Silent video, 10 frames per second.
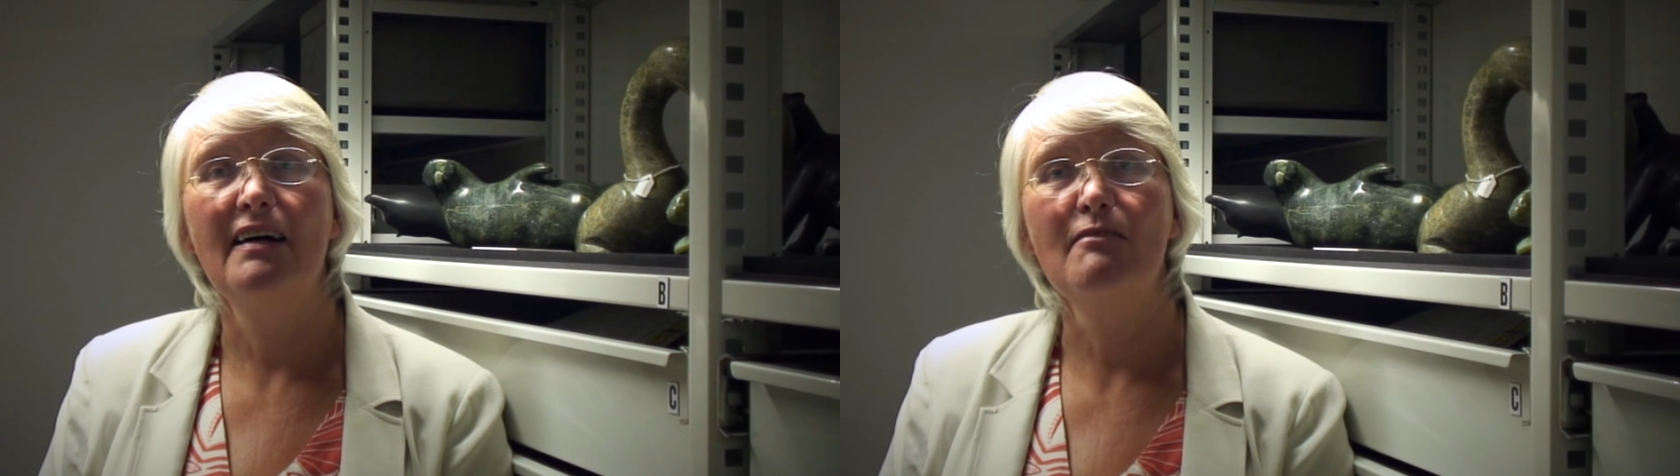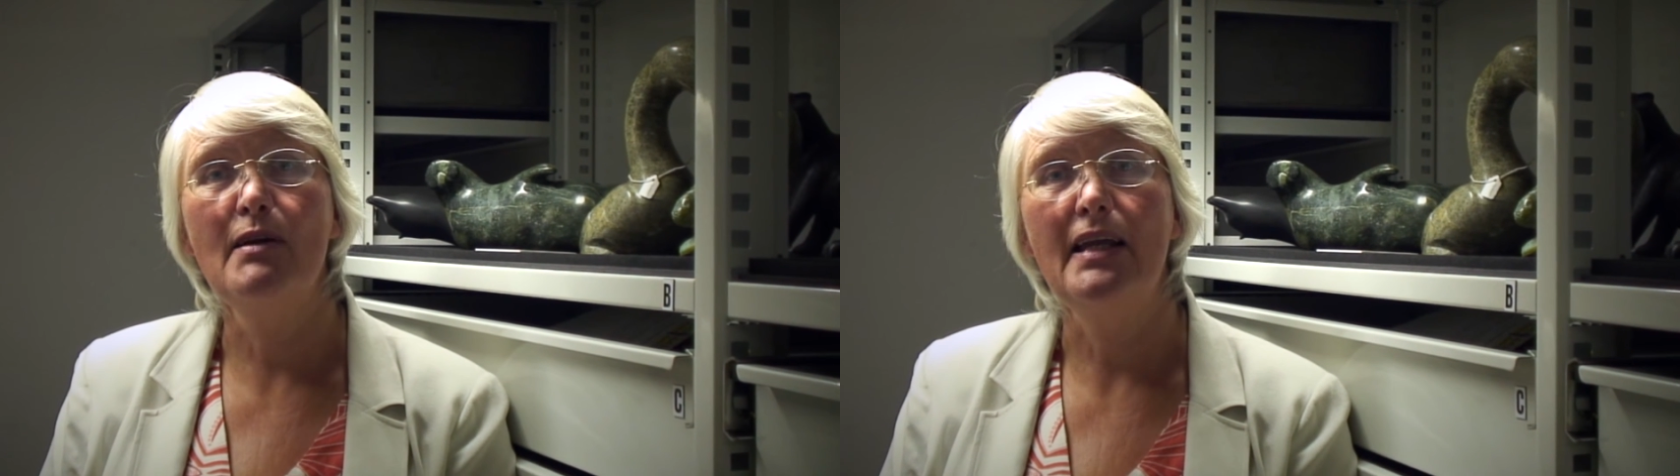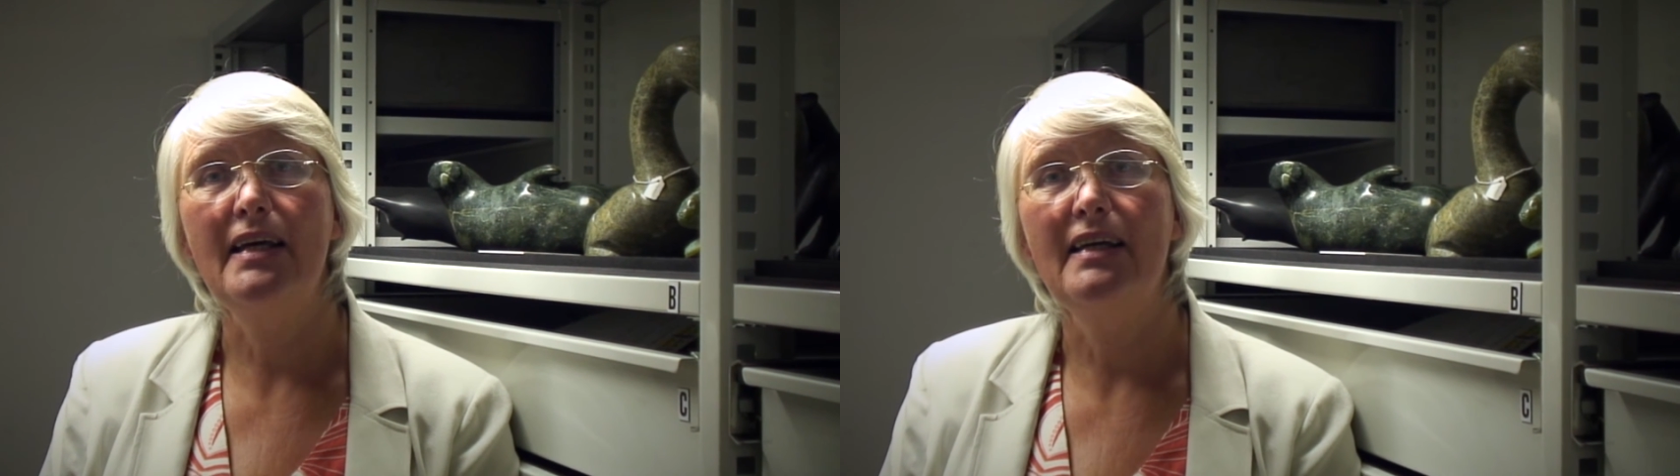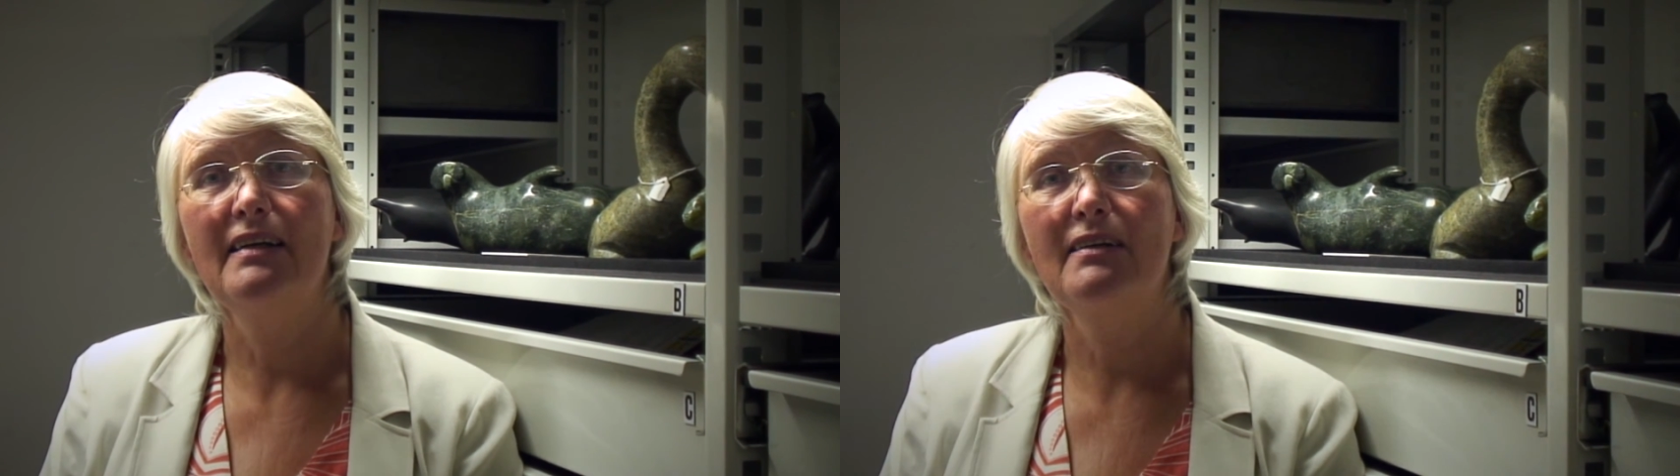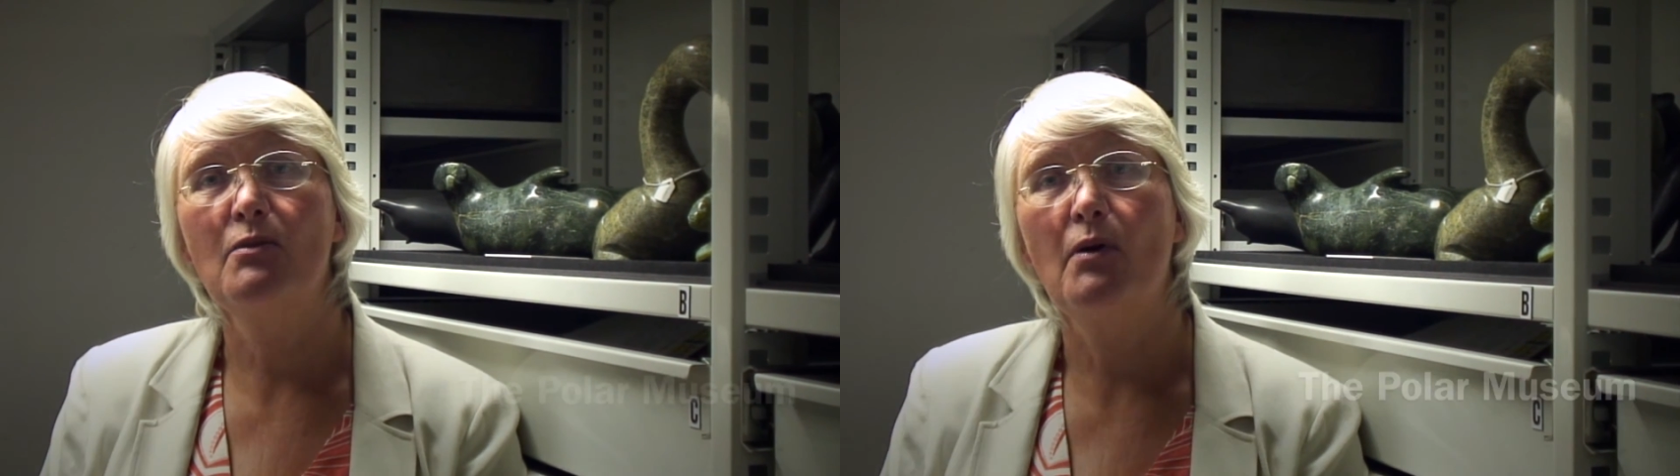really
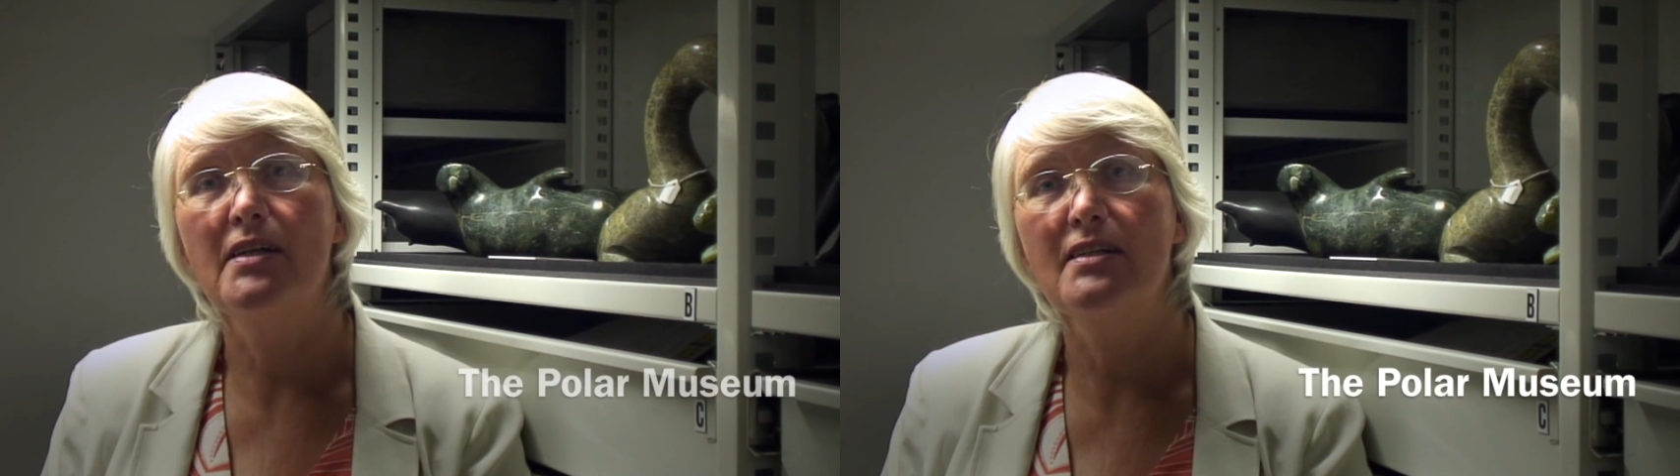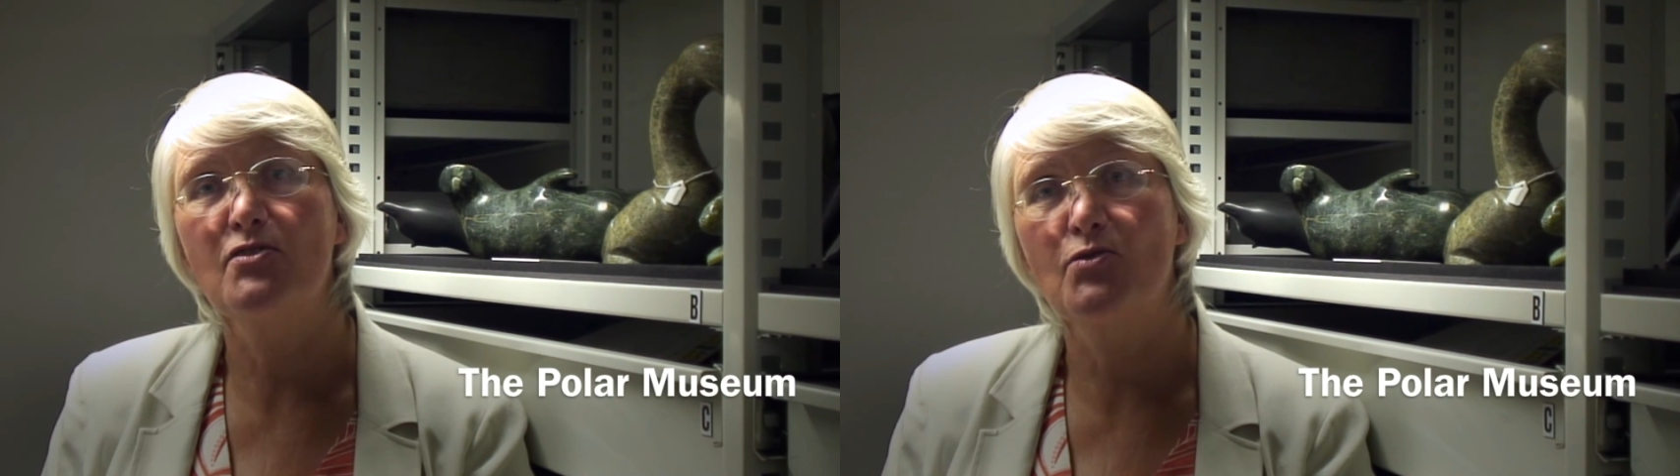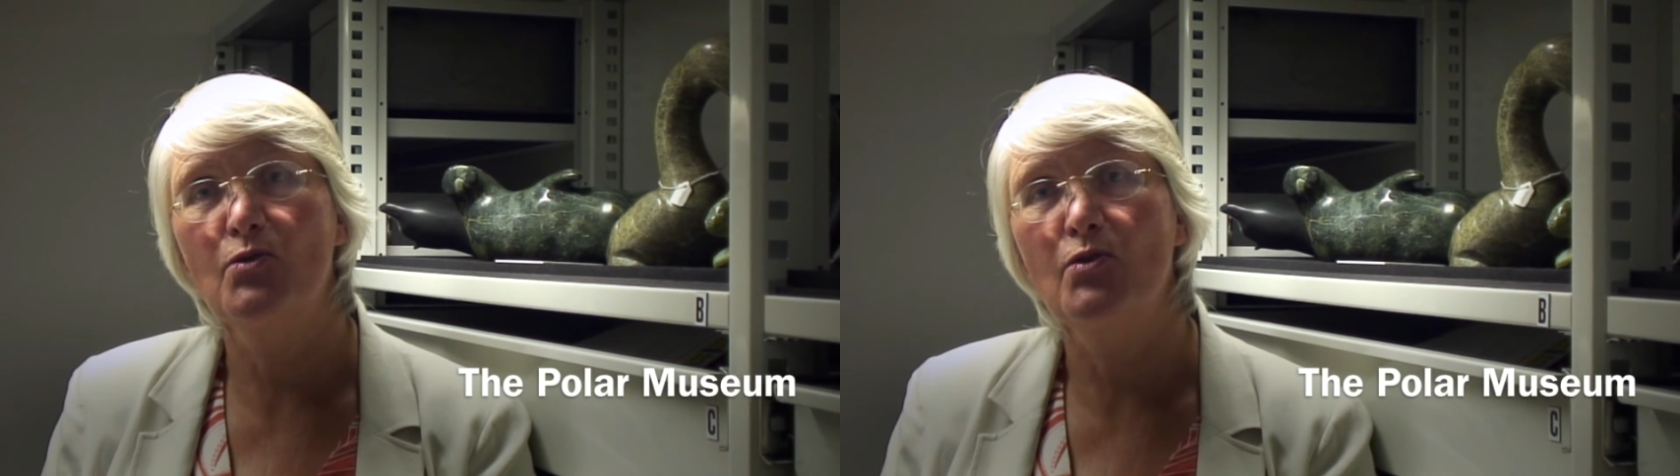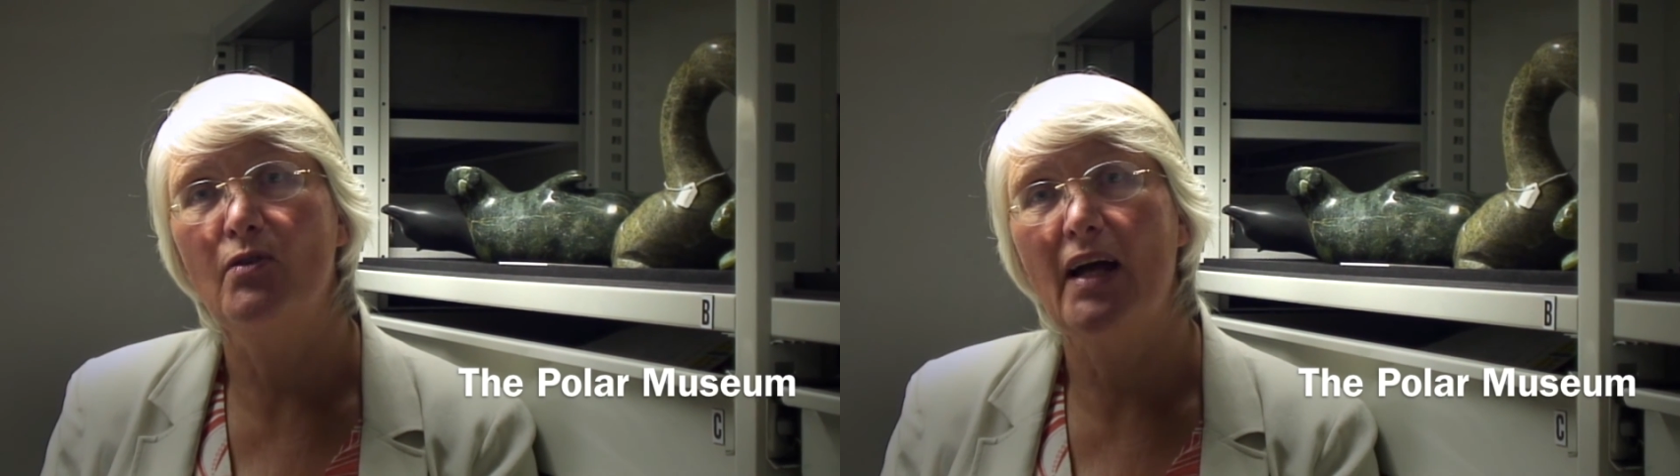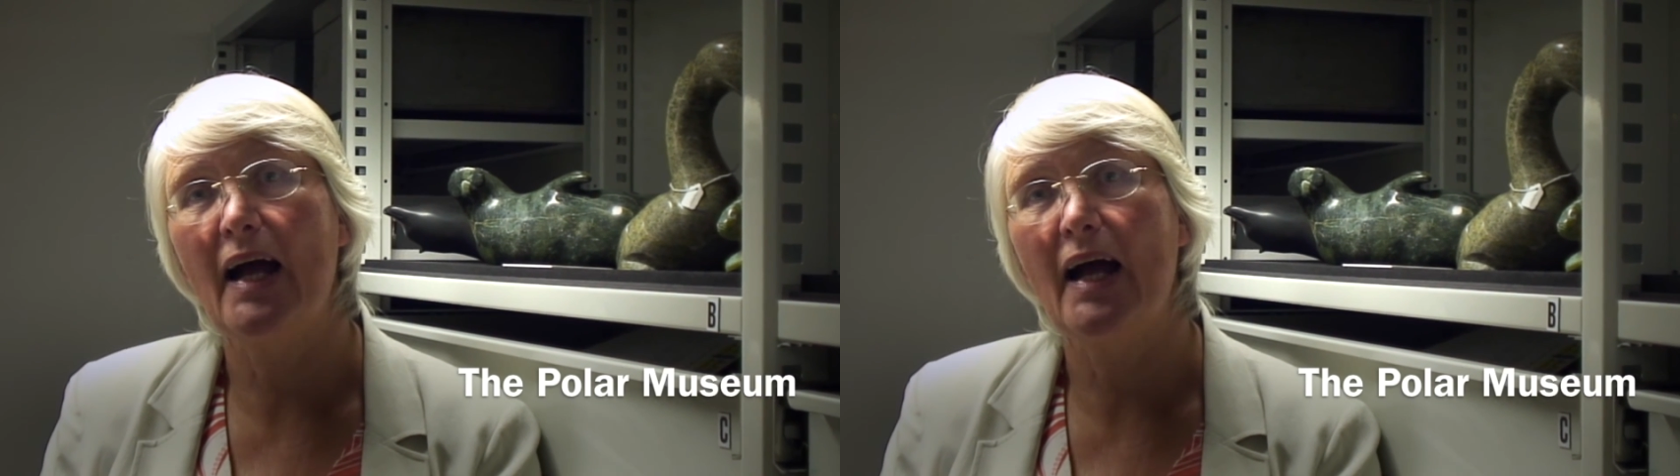quite extraordinary